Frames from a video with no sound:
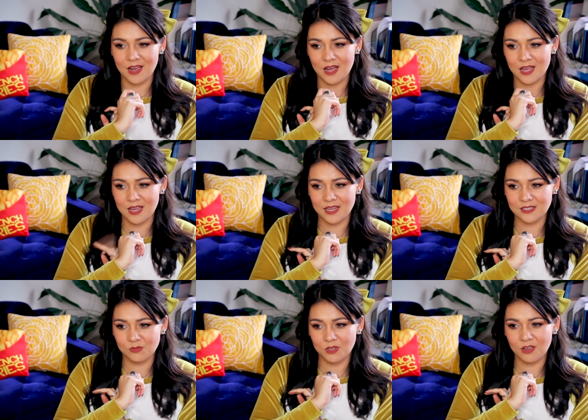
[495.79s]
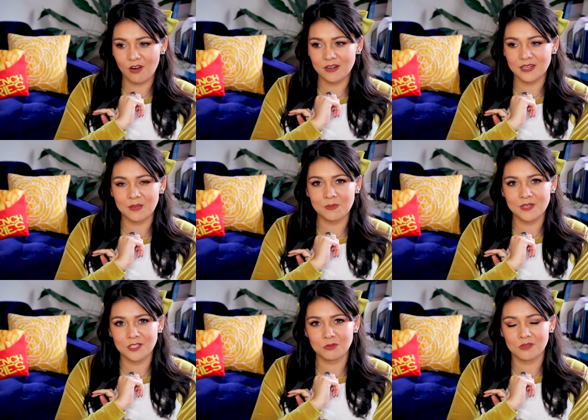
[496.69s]
Uh, it's really hard to keep in
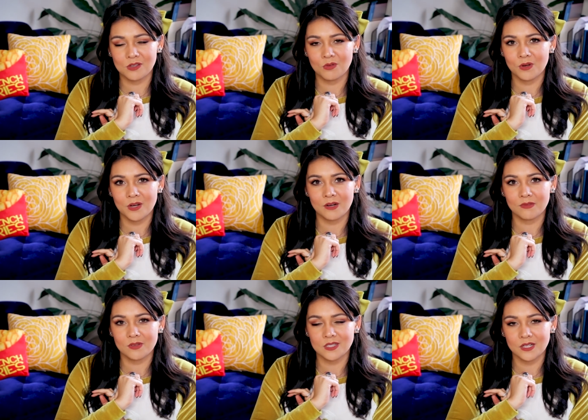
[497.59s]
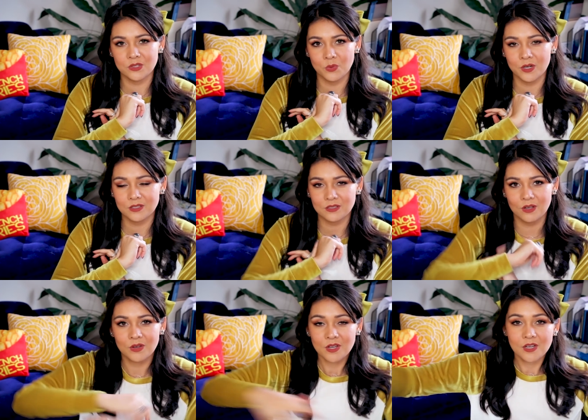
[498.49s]
touch with you when none of those things work.
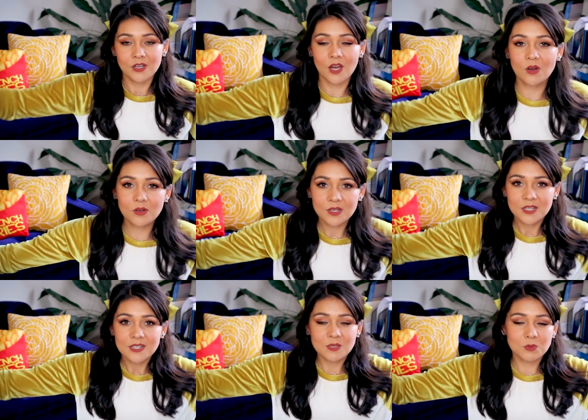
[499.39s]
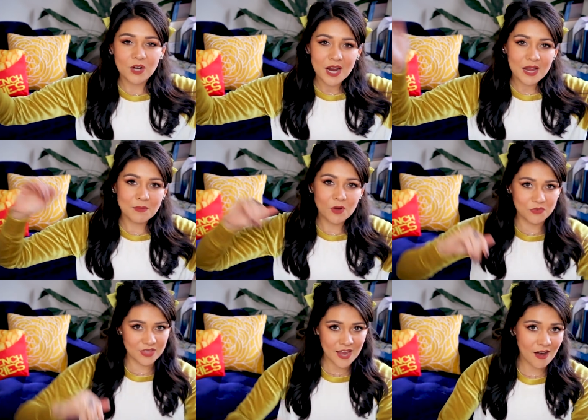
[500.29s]
So go subscribe
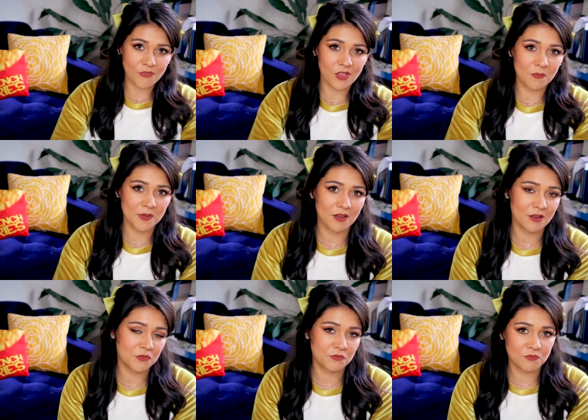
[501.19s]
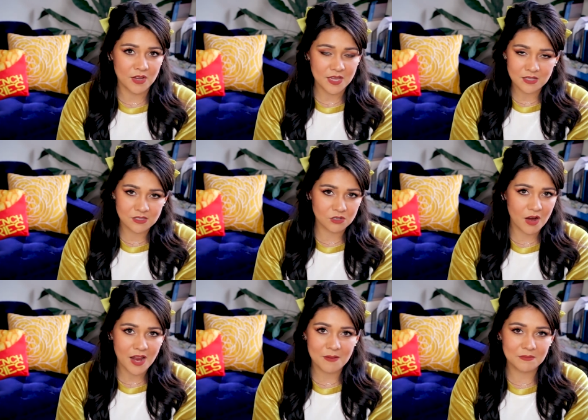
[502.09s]
over there. Follow me on
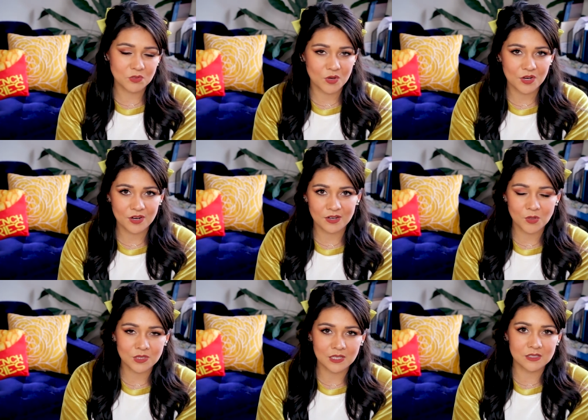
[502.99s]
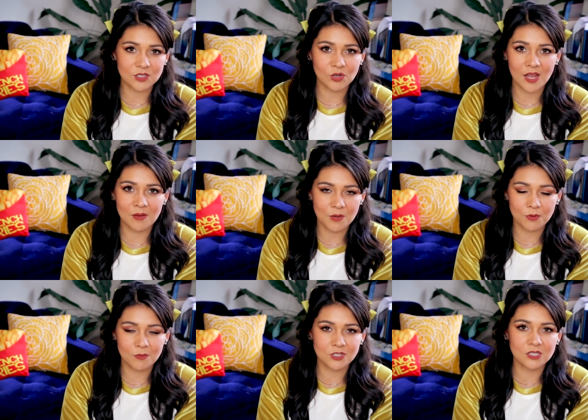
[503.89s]
Instagram, Twitter, mostly Instagram. I
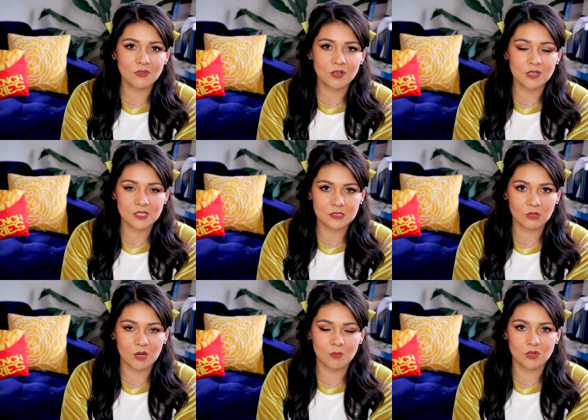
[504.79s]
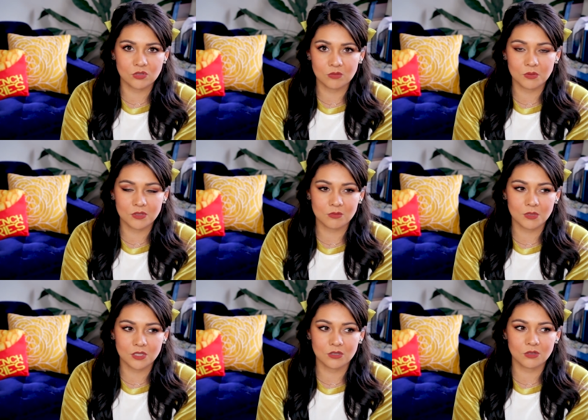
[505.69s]
pretty much live on Instagram and YouTube. Those are my
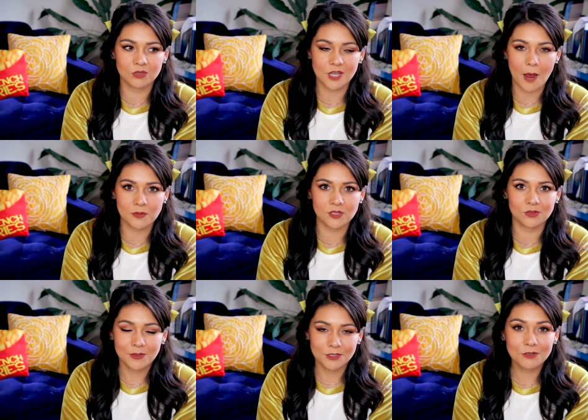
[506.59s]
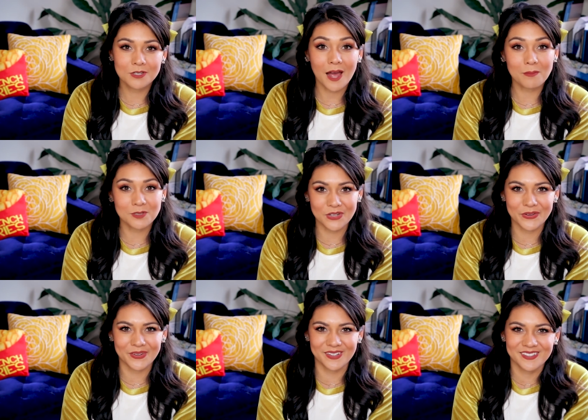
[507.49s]
two top two. A two top
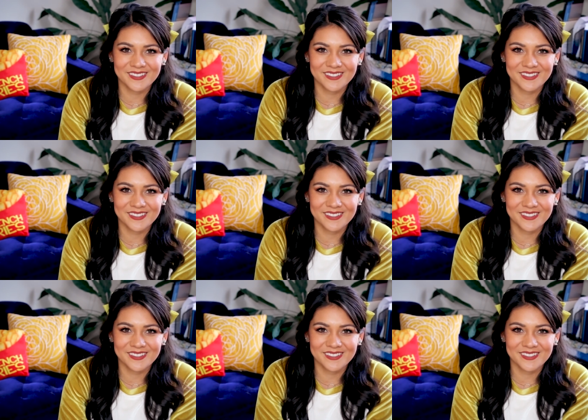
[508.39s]
two.